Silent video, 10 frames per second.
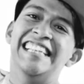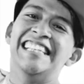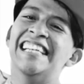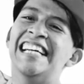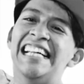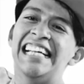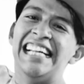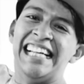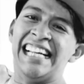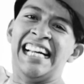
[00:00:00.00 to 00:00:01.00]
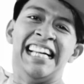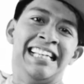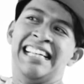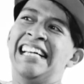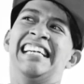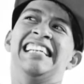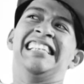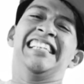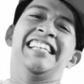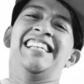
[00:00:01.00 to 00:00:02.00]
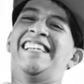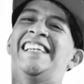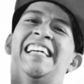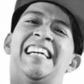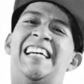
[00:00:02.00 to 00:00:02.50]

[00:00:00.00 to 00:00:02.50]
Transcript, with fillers: Even with his condition, he